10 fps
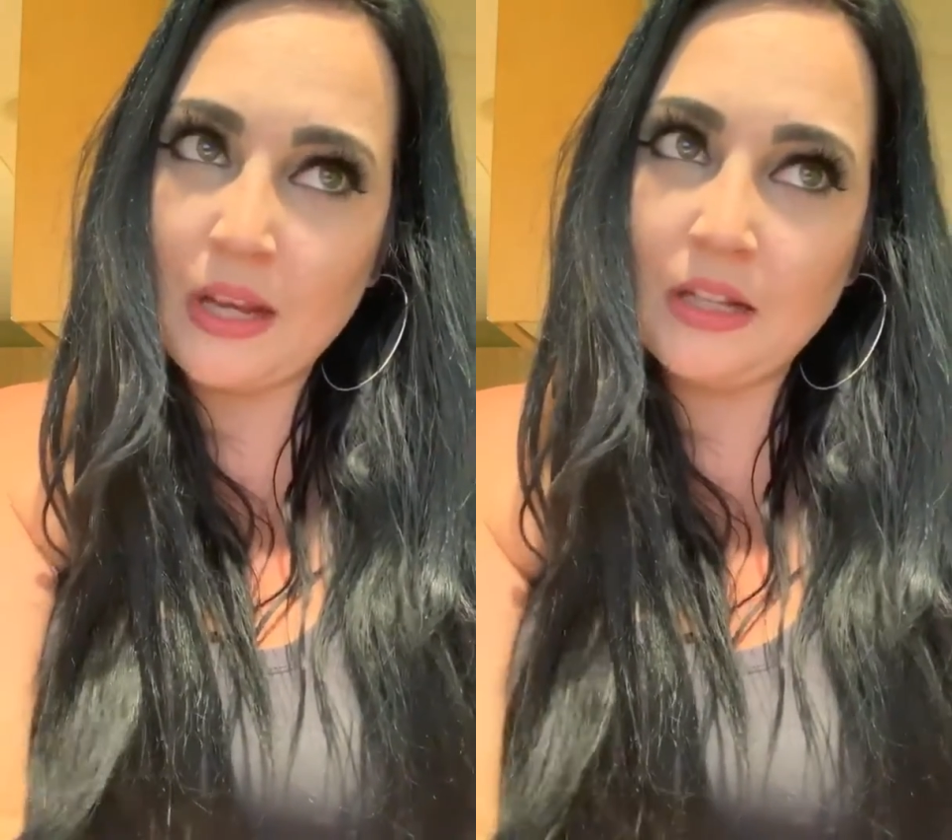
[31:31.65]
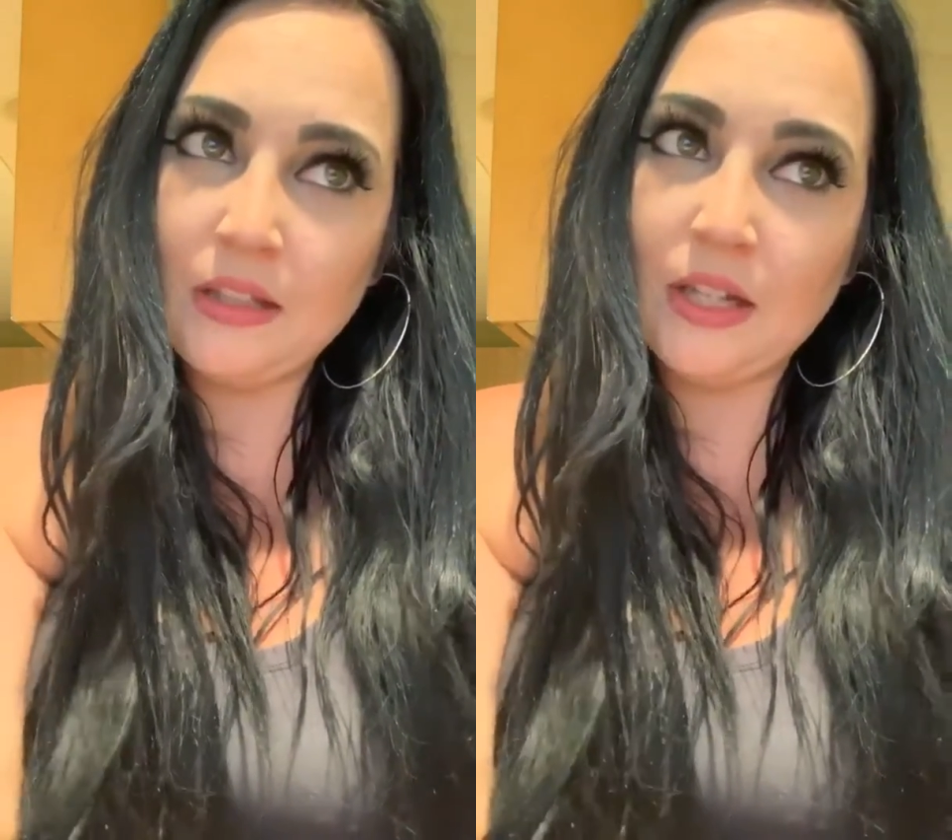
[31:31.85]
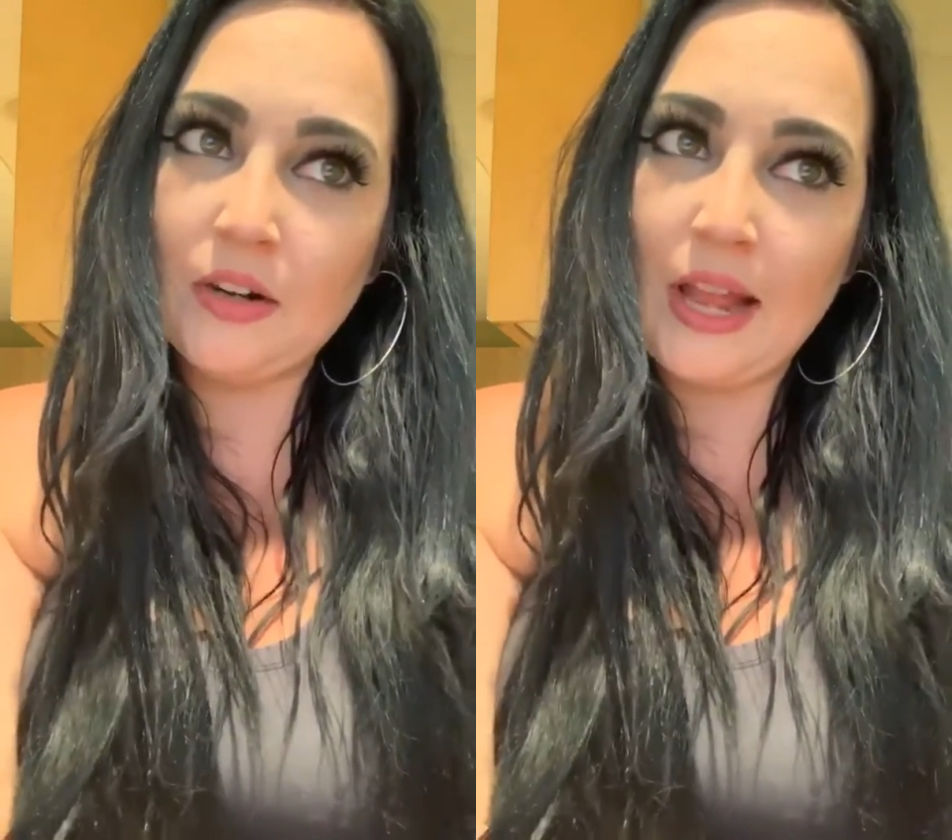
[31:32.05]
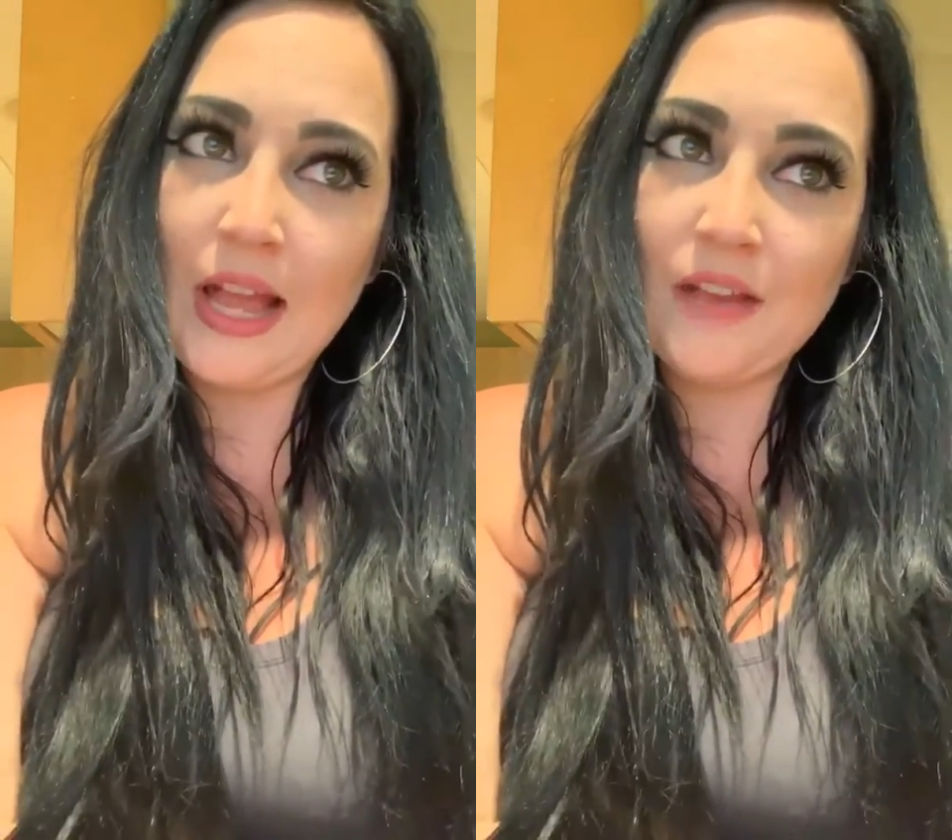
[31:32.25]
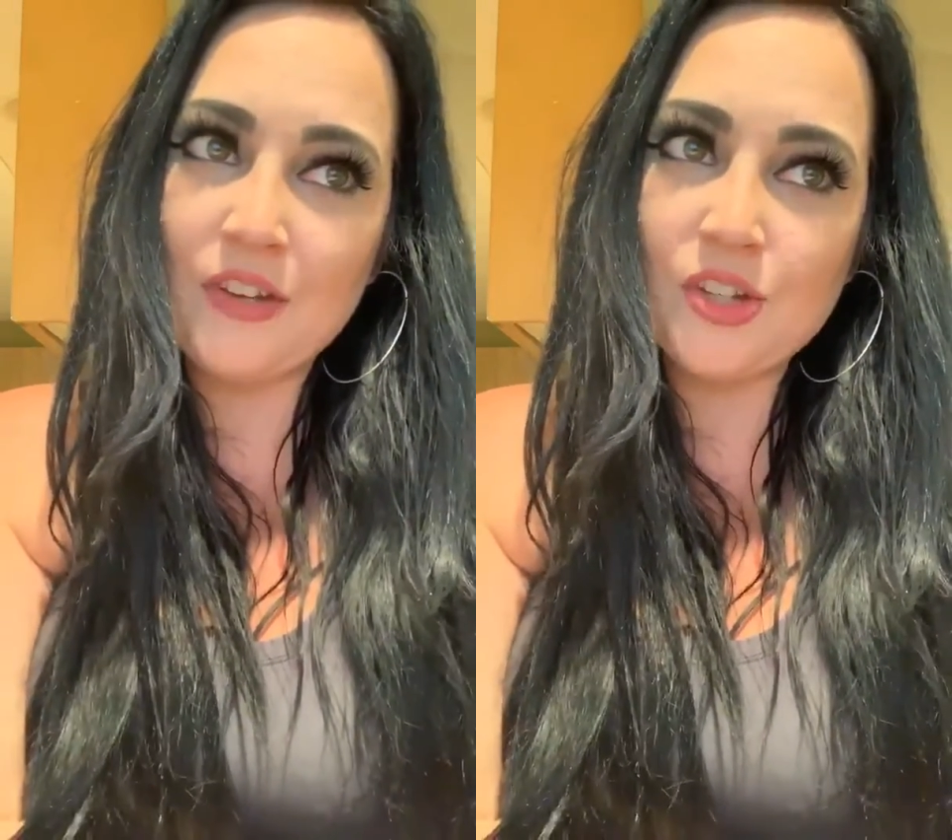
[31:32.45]
my clear and I
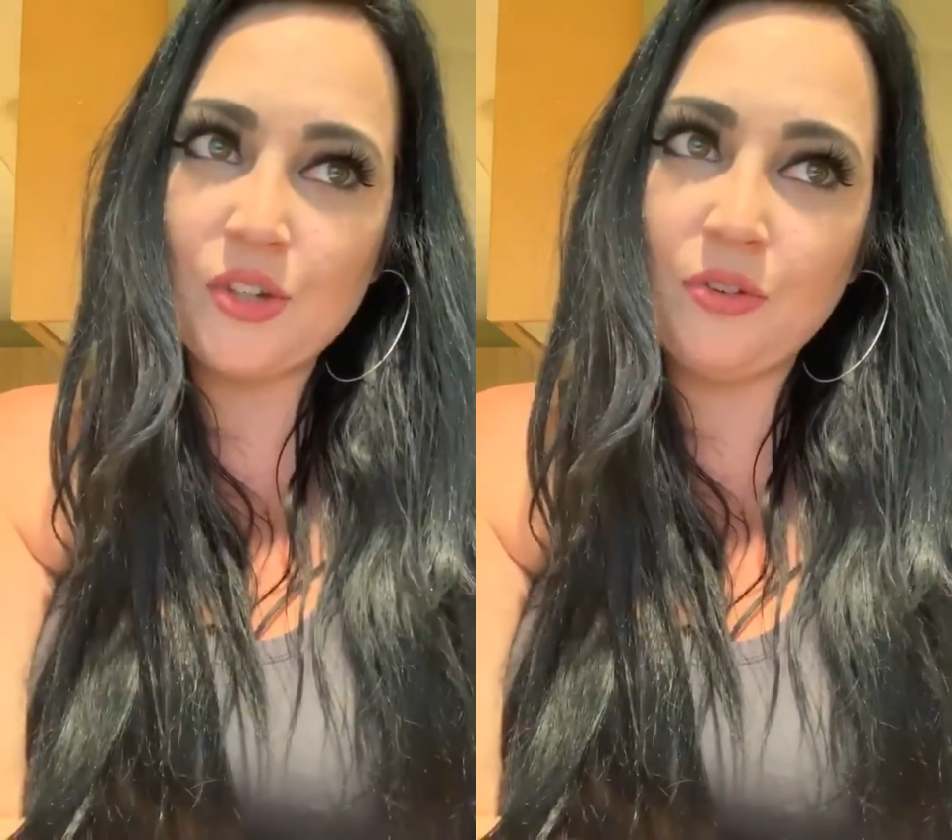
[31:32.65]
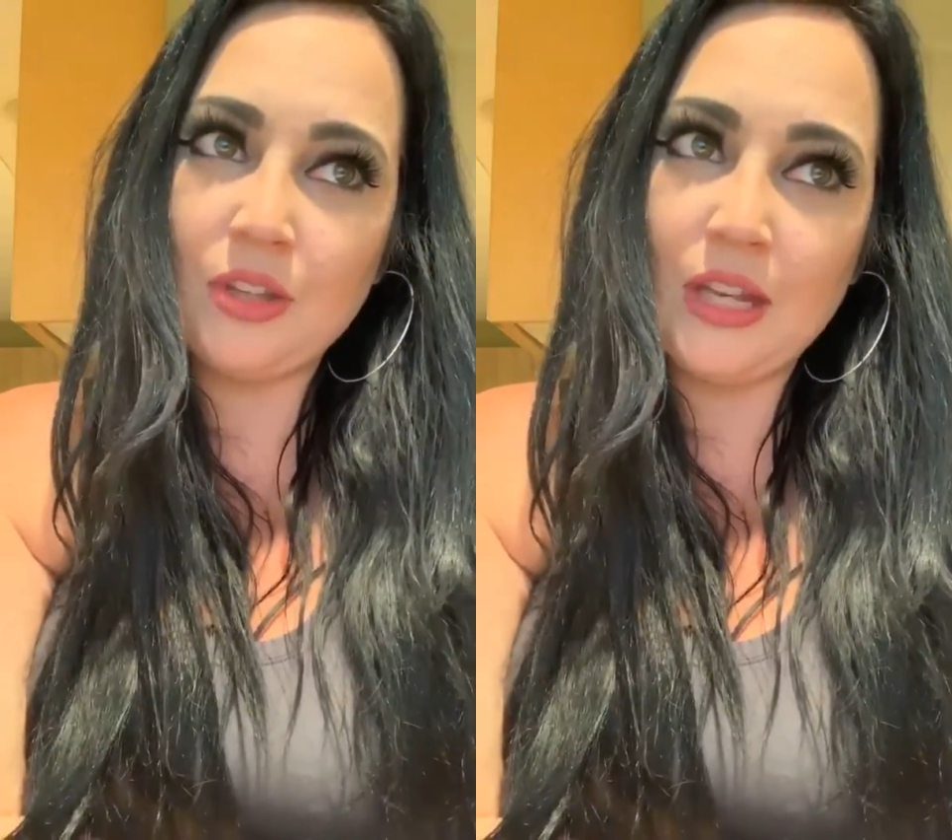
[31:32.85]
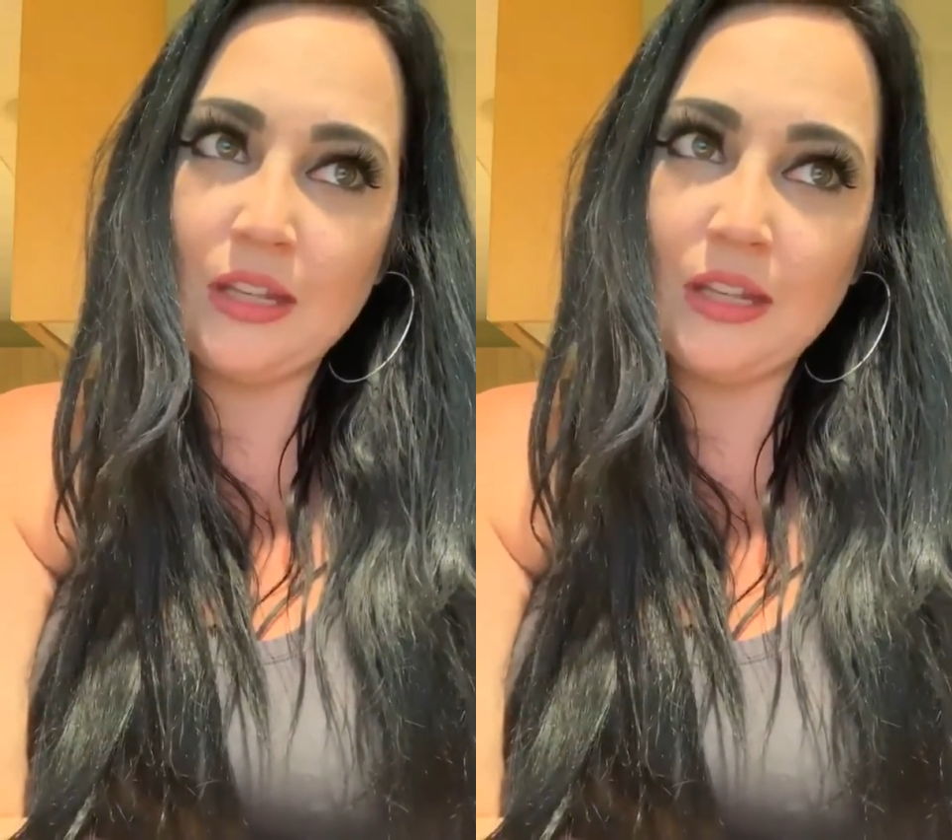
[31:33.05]
have issues and